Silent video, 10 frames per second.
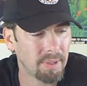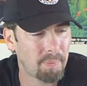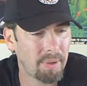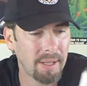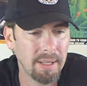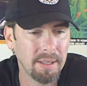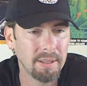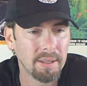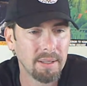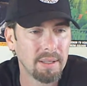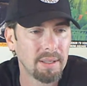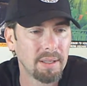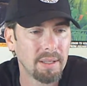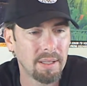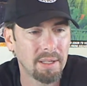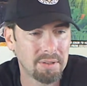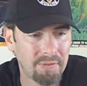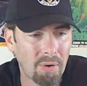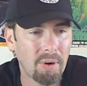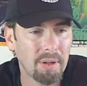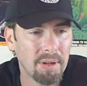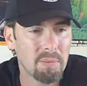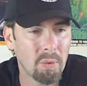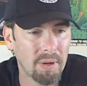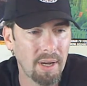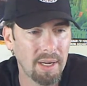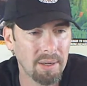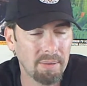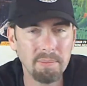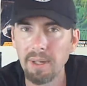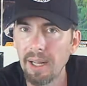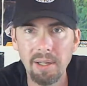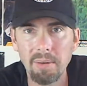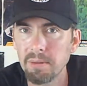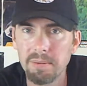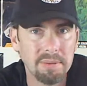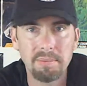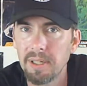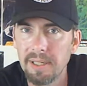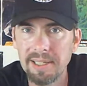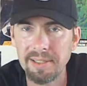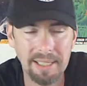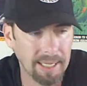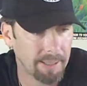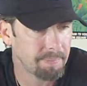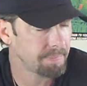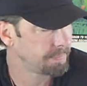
I play Safari Hunt more than Hang On, but Hang On's a decent game.